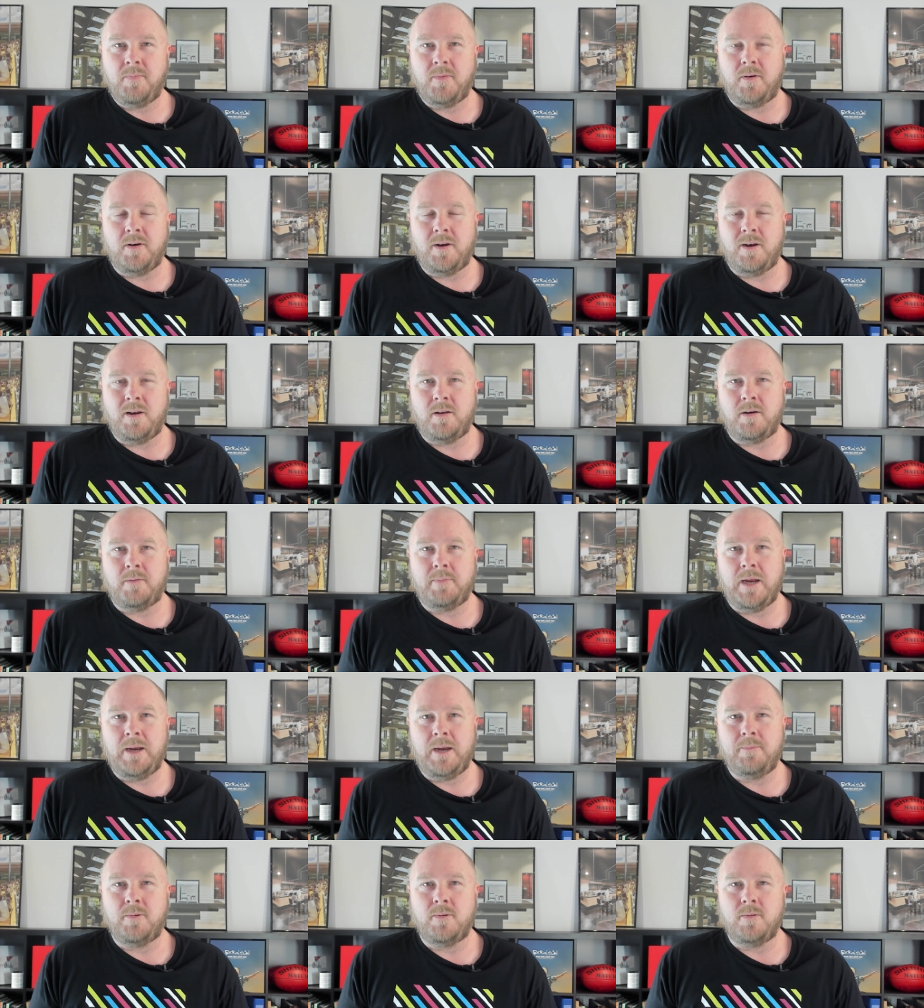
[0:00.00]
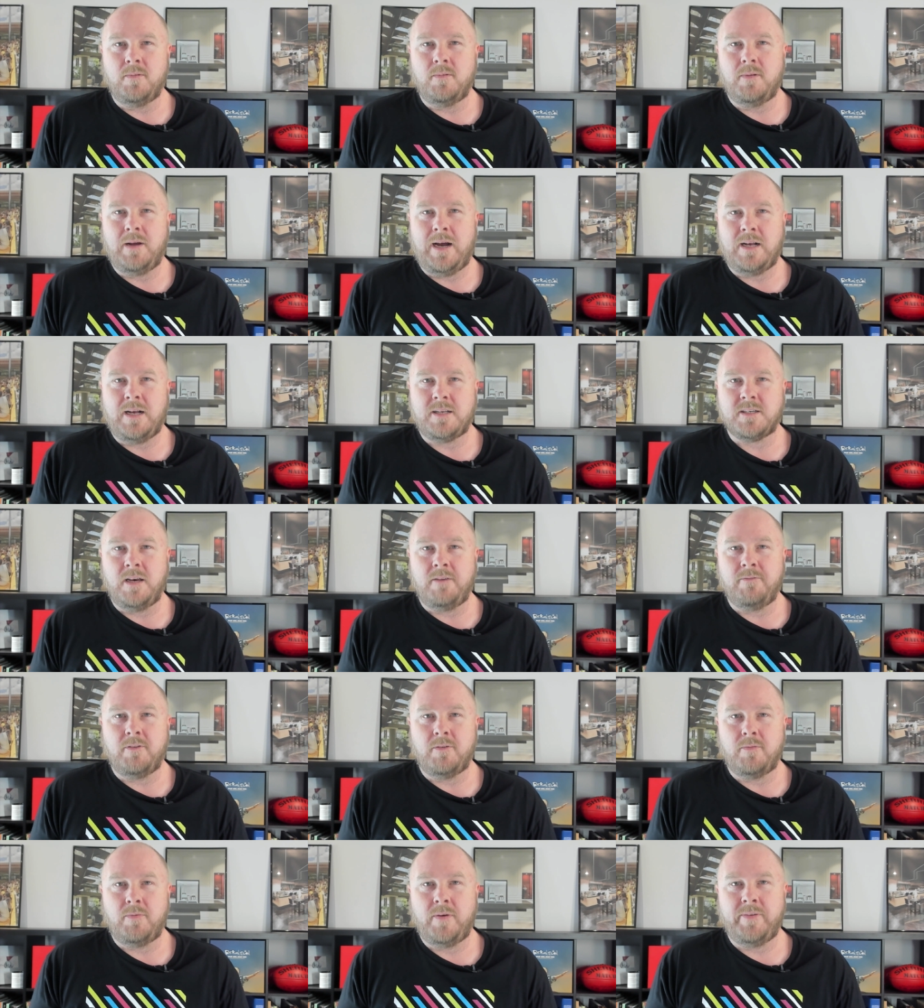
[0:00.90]
on a lot of people asking
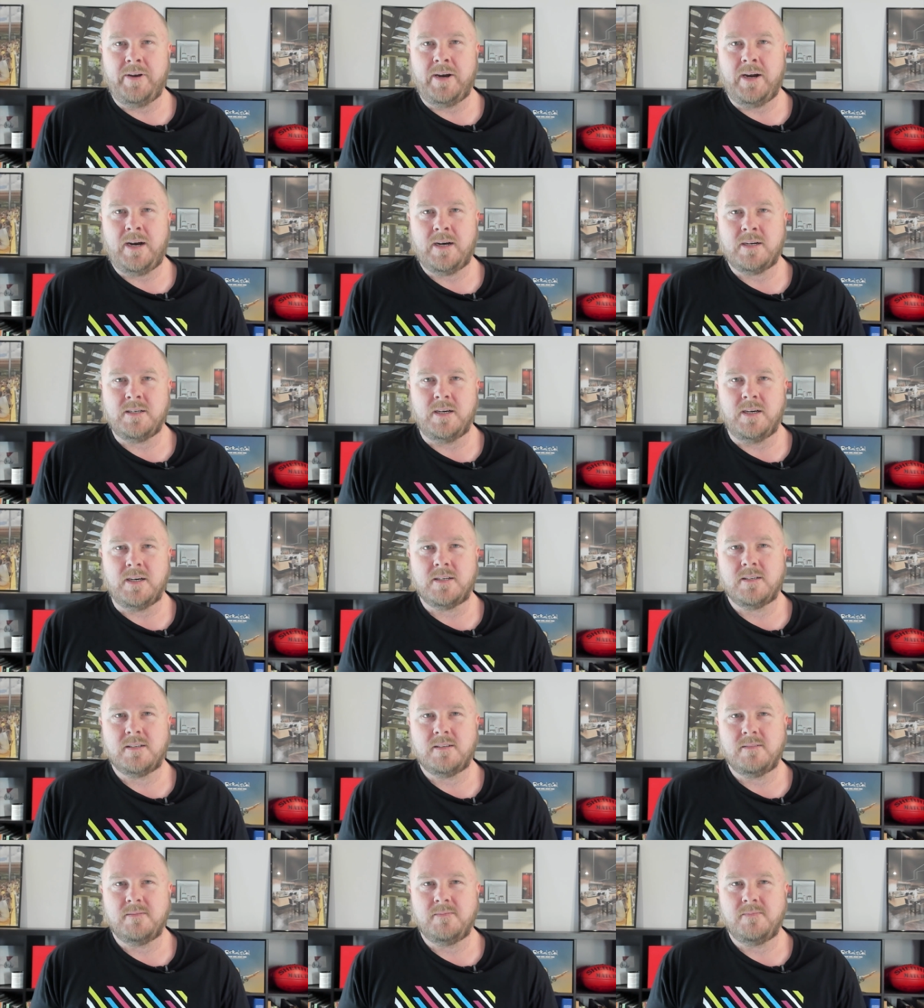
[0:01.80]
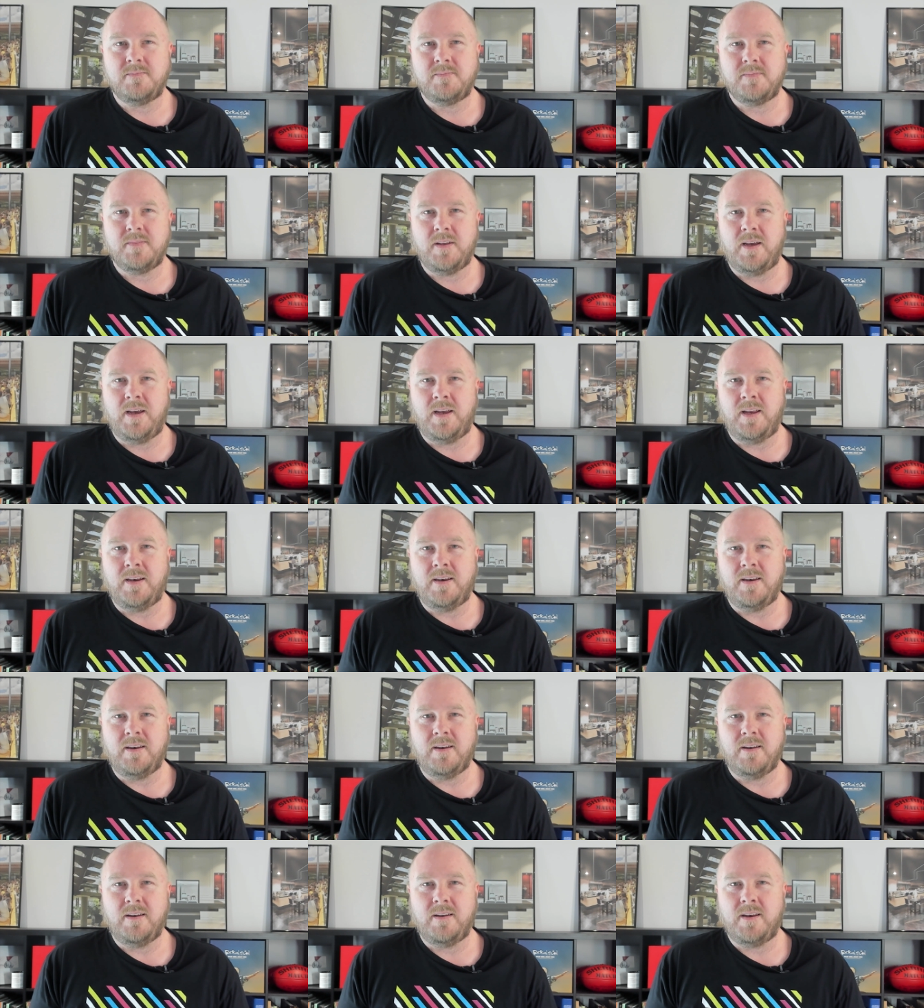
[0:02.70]
for Revit architects.
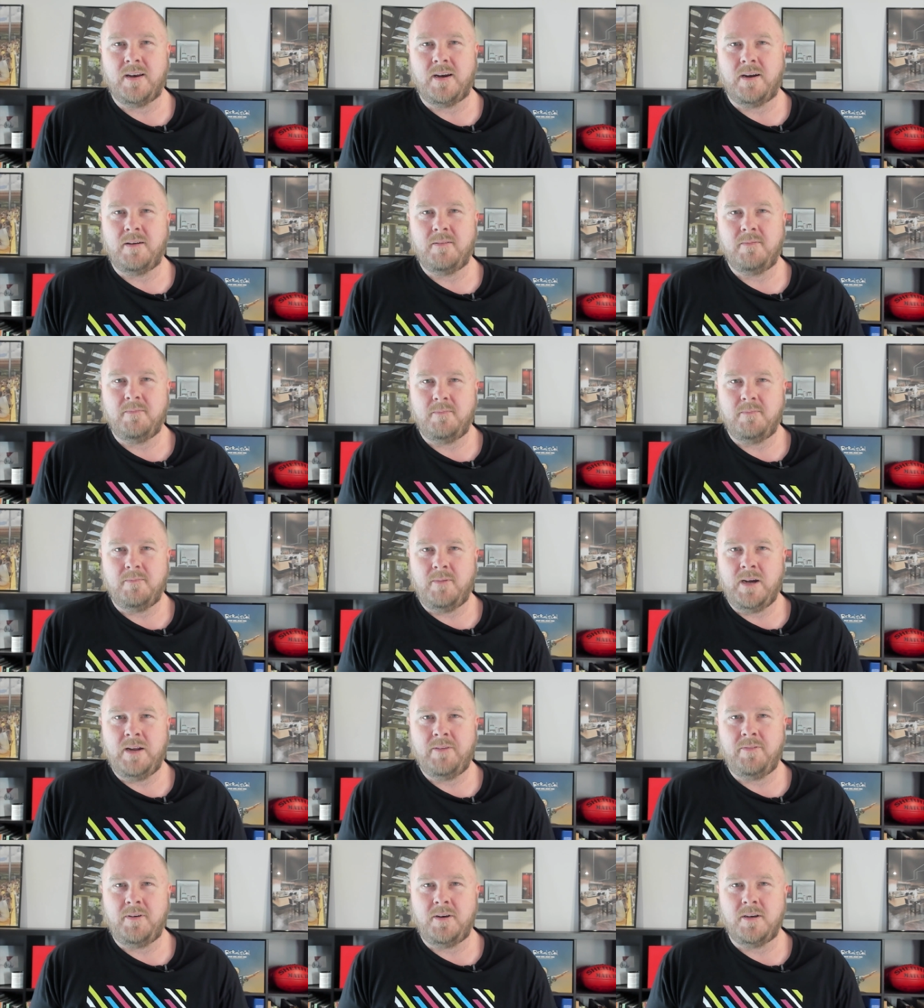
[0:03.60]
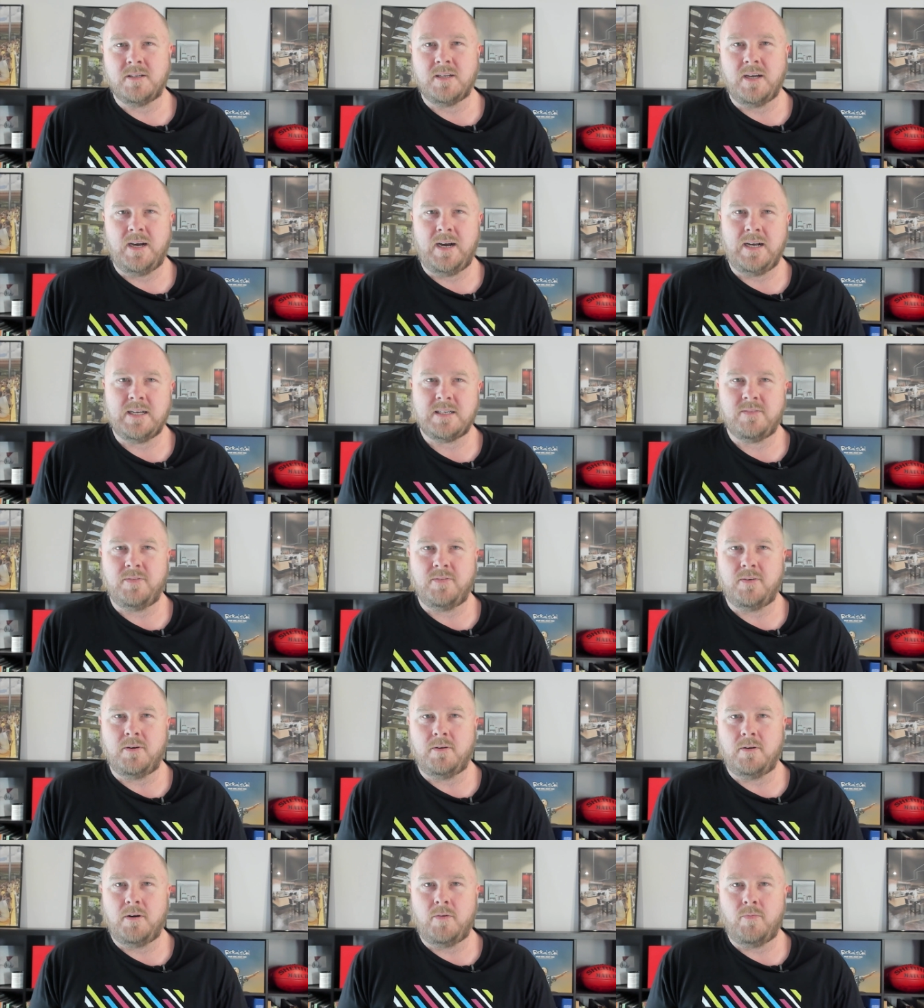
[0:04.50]
And, you know, we never used to ask
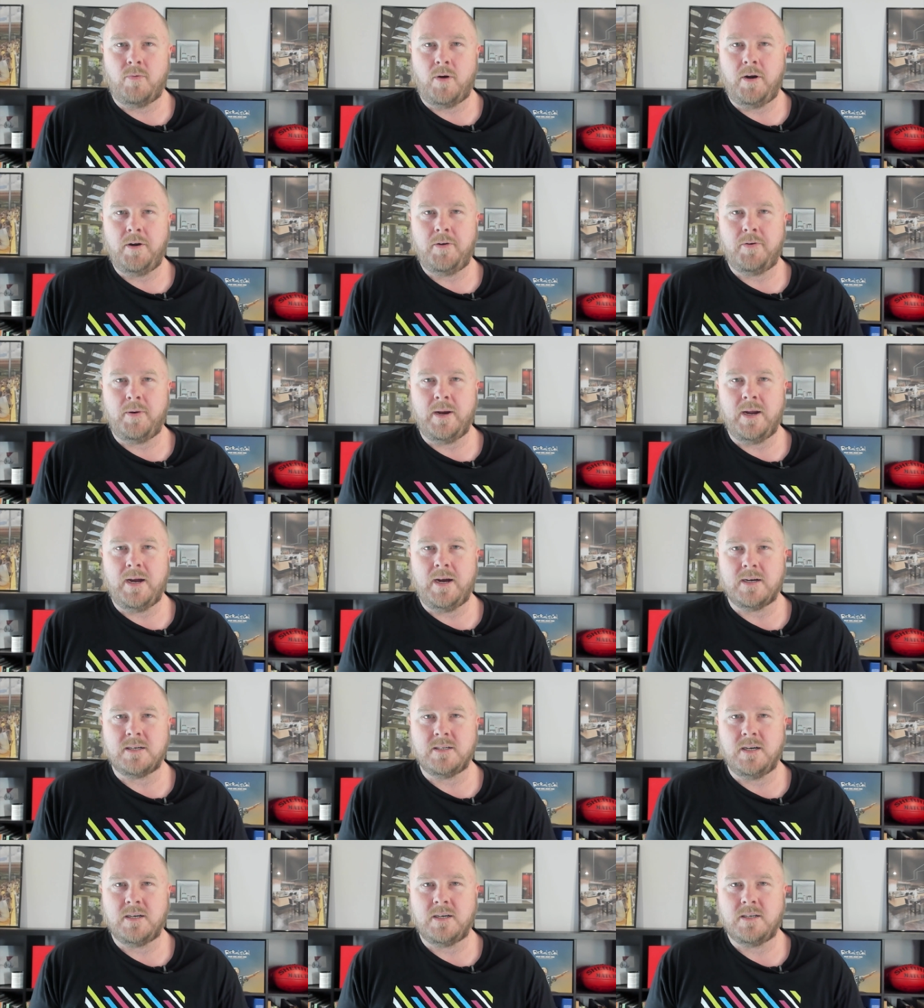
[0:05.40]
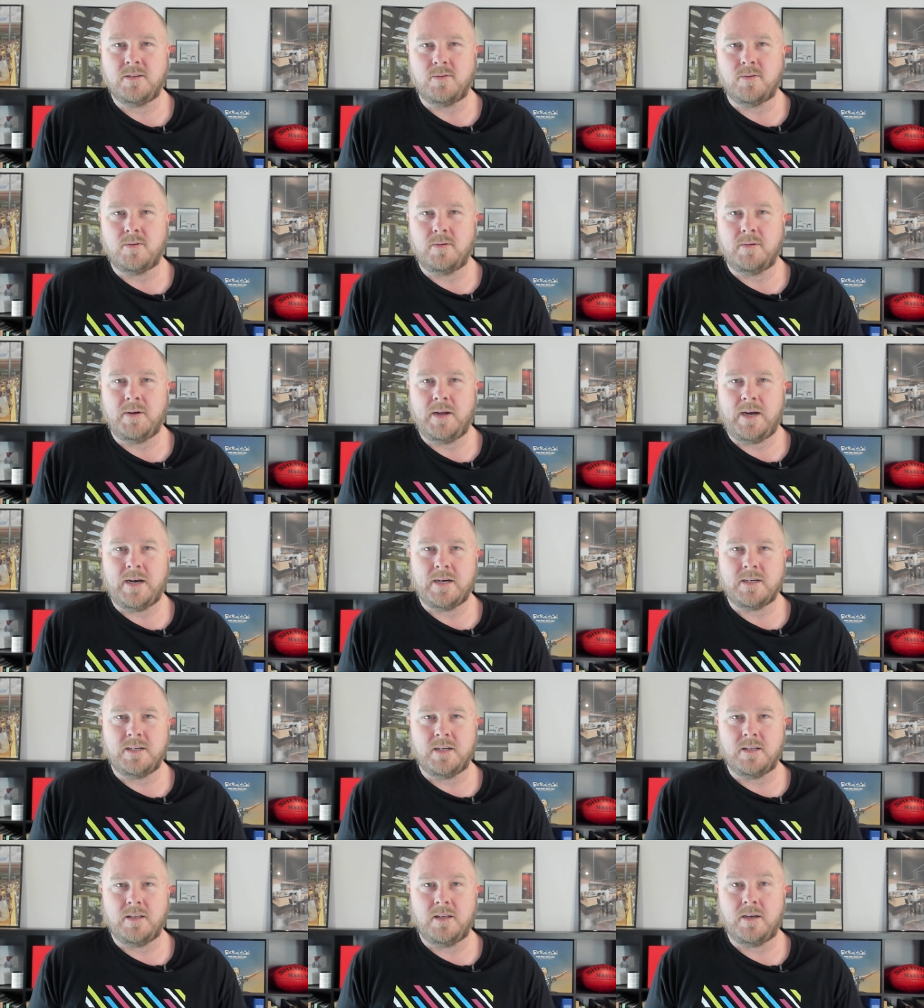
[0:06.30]
for a Rotring architect or an
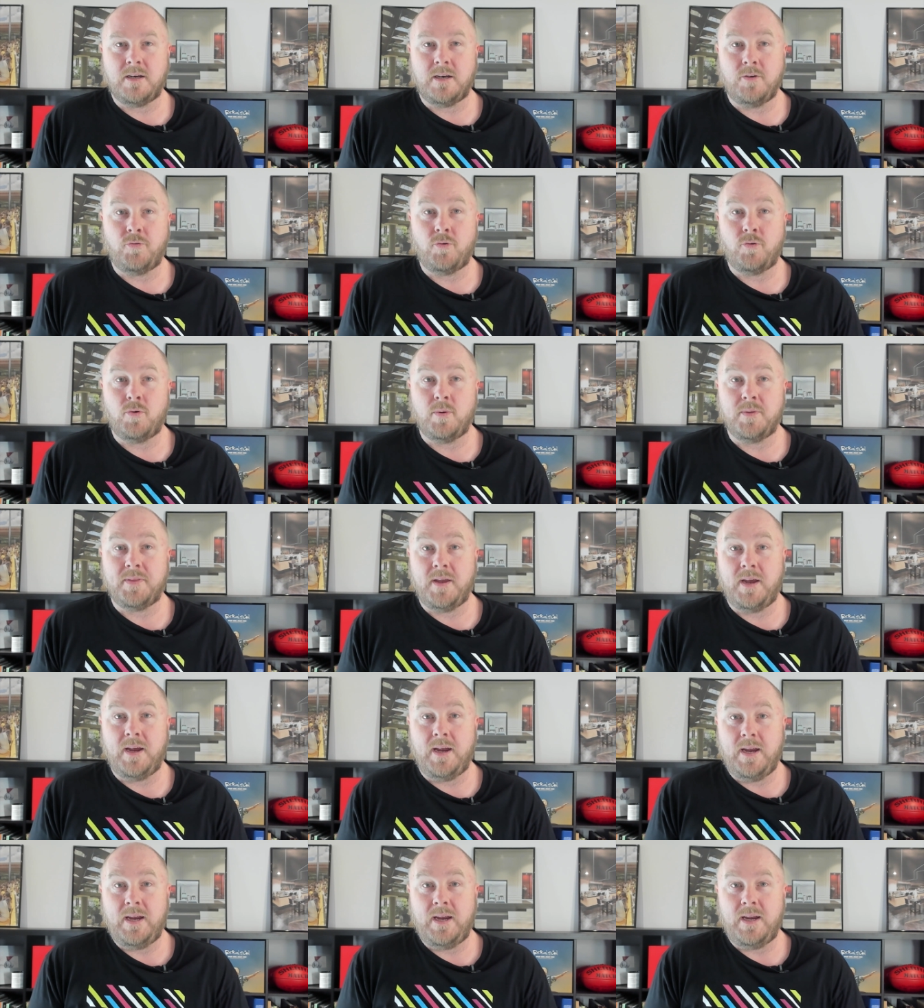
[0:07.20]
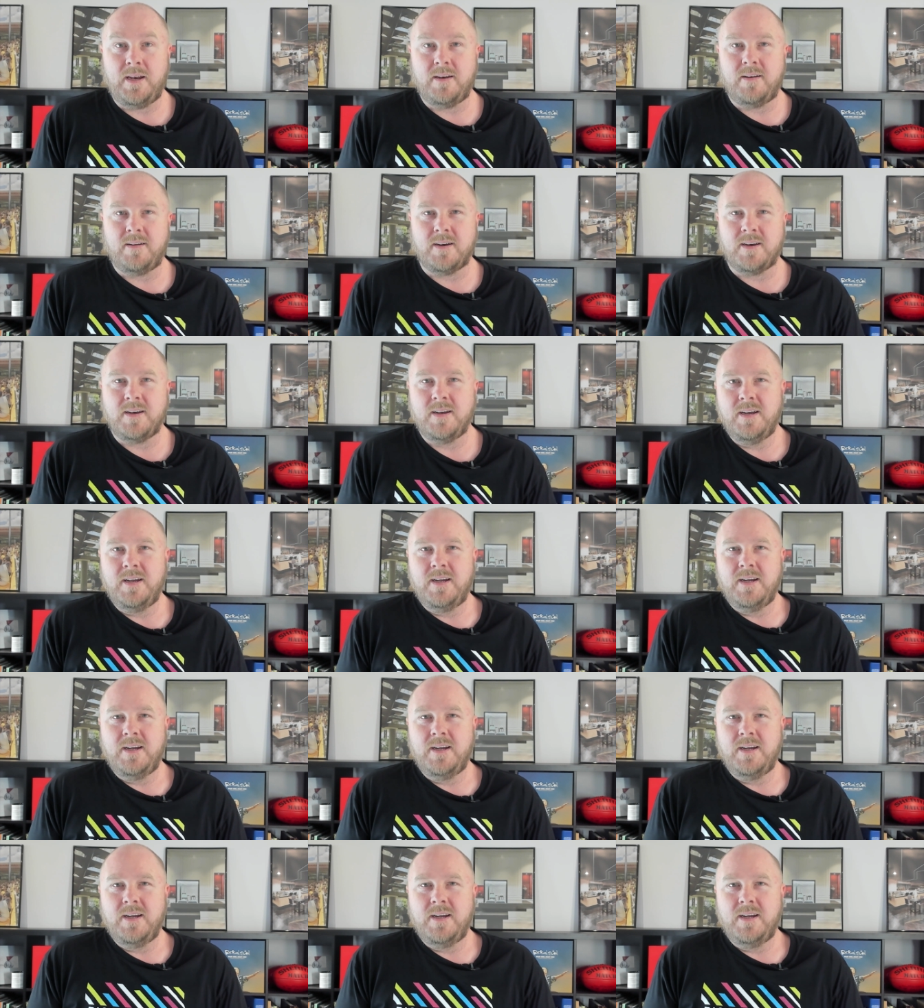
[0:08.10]
architect that could draw with their hand. Like,